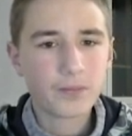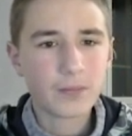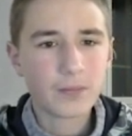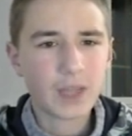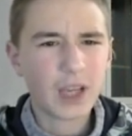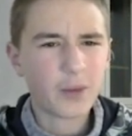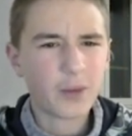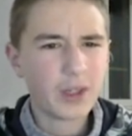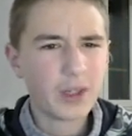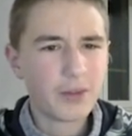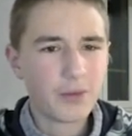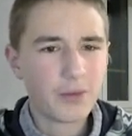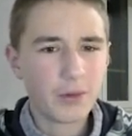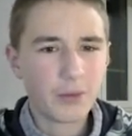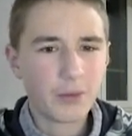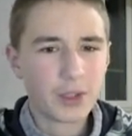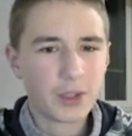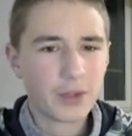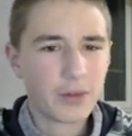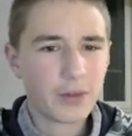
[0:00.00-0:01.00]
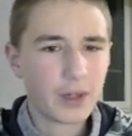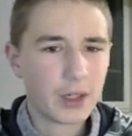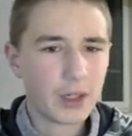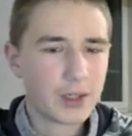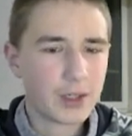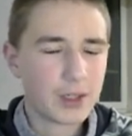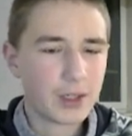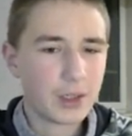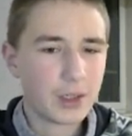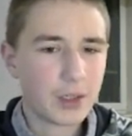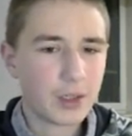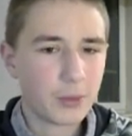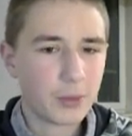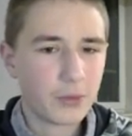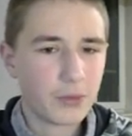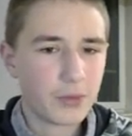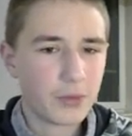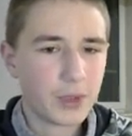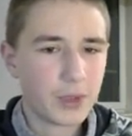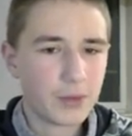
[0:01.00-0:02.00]
A queen e4 was a really sneaky move,
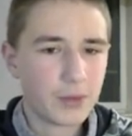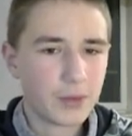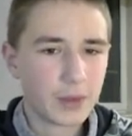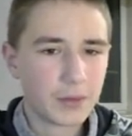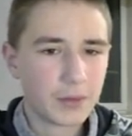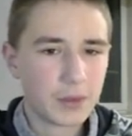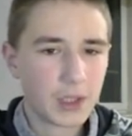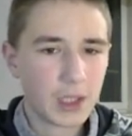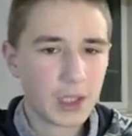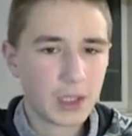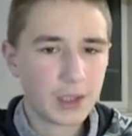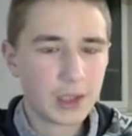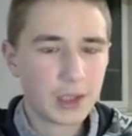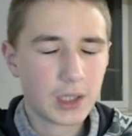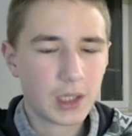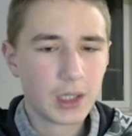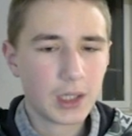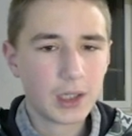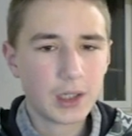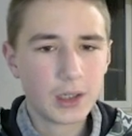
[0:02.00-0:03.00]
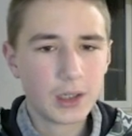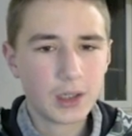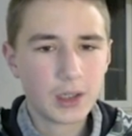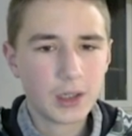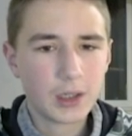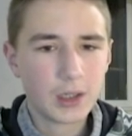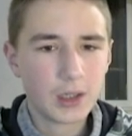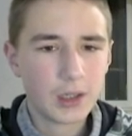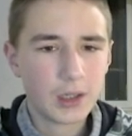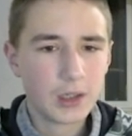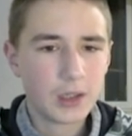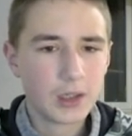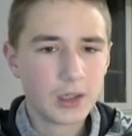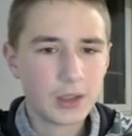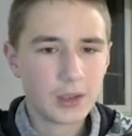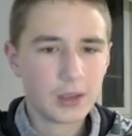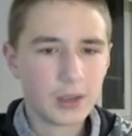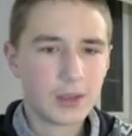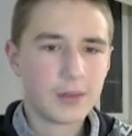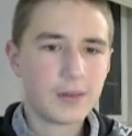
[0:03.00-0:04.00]
d5 take take
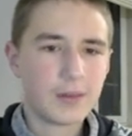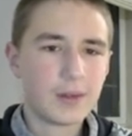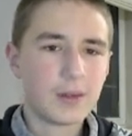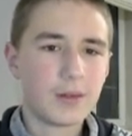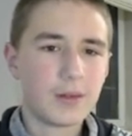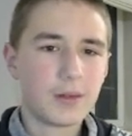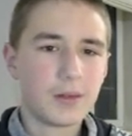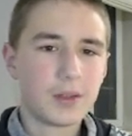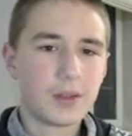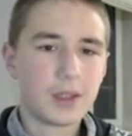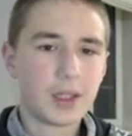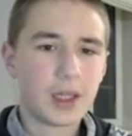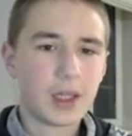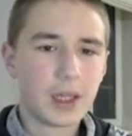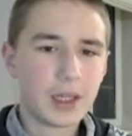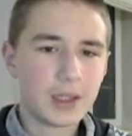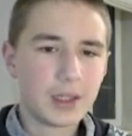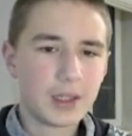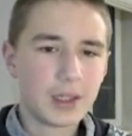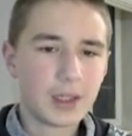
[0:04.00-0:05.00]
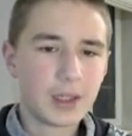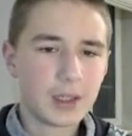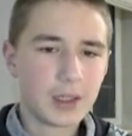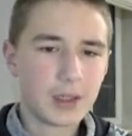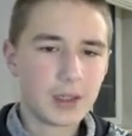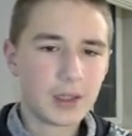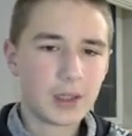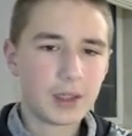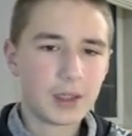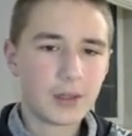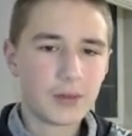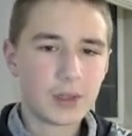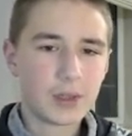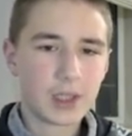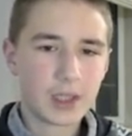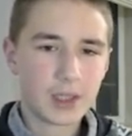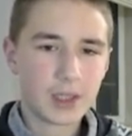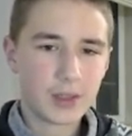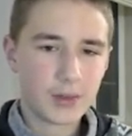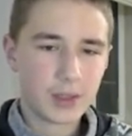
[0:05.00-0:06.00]
uh, take and a knight
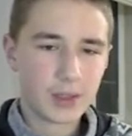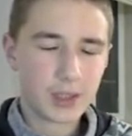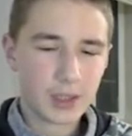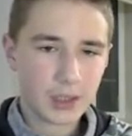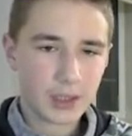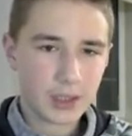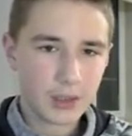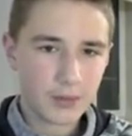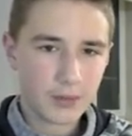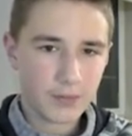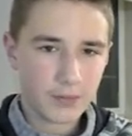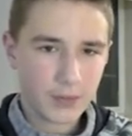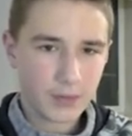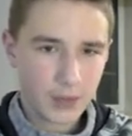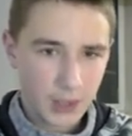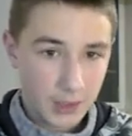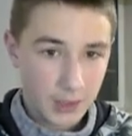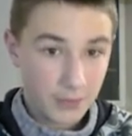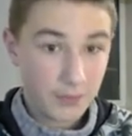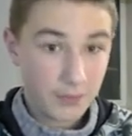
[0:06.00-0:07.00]
f6 there is knight f5